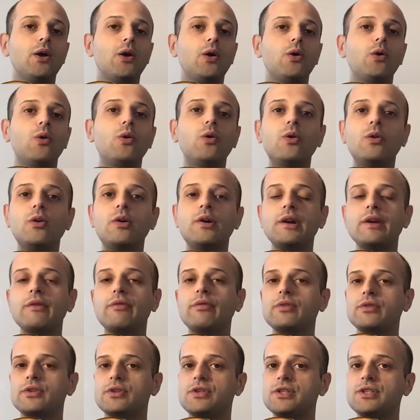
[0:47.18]
Or if
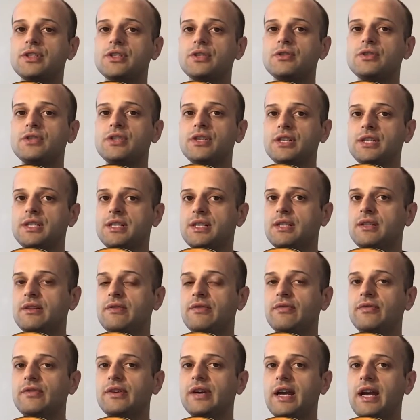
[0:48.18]
you're just suggesting a
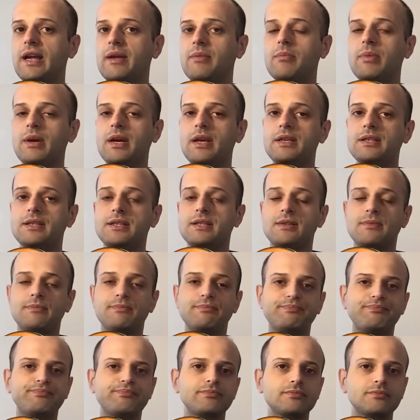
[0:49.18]
frame based
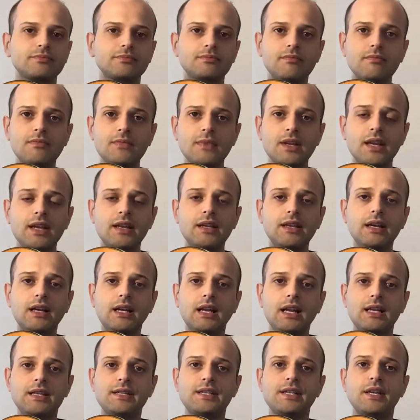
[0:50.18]
in the
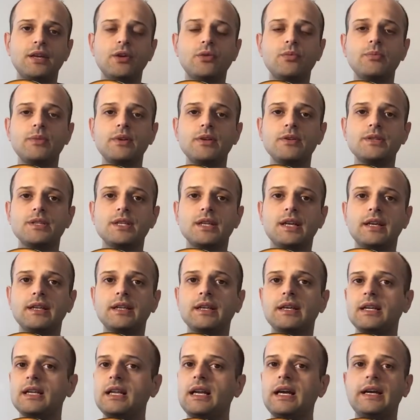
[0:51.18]
classical music and the
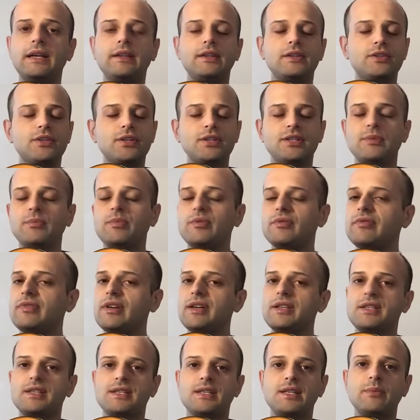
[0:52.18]
client is just
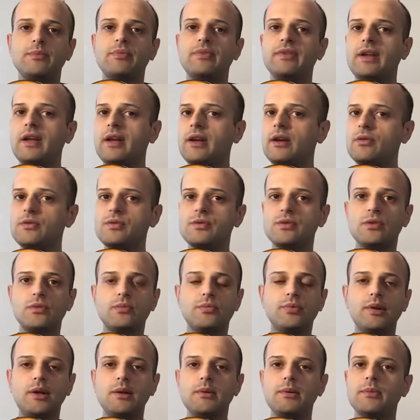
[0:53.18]
improvising something else, no
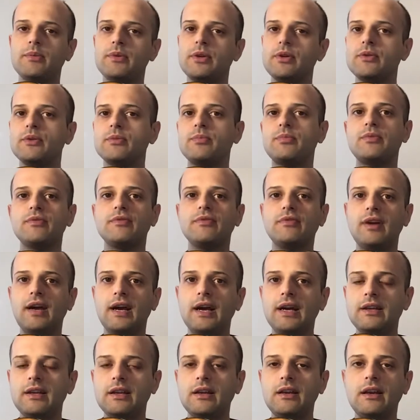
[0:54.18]
problem, you're
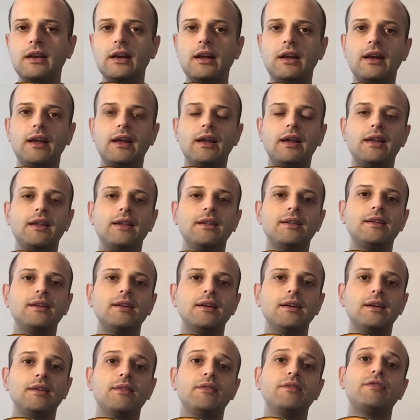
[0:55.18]
providing
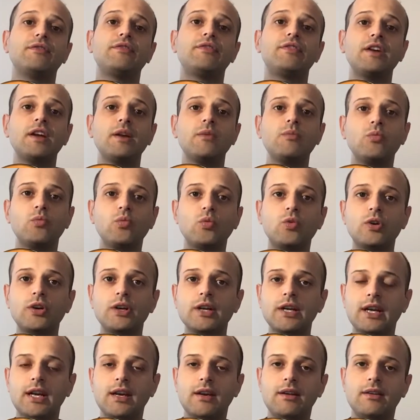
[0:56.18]
the
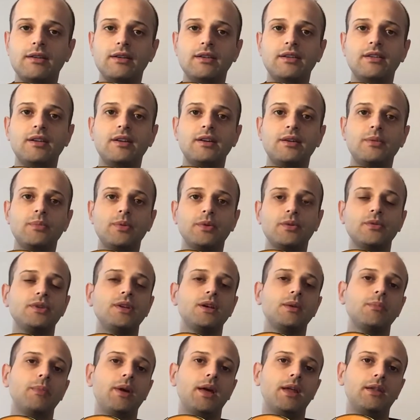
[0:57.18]
framework in therapeutic
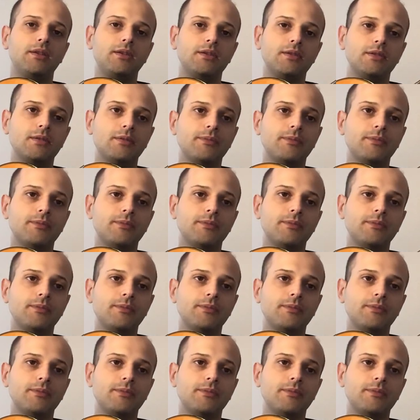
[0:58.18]
method.